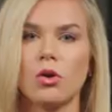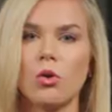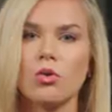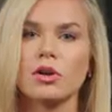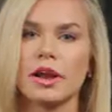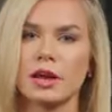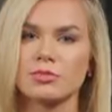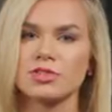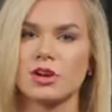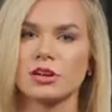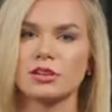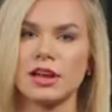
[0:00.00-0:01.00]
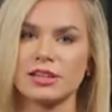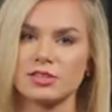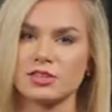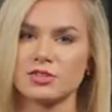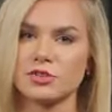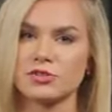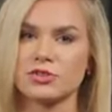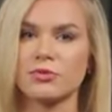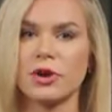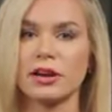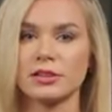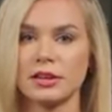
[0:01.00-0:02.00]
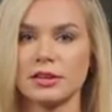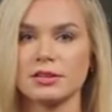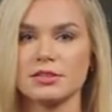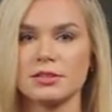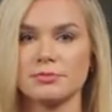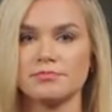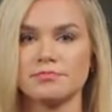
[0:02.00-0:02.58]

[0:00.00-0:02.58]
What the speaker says: or Amazon Elasticsearch for analytics.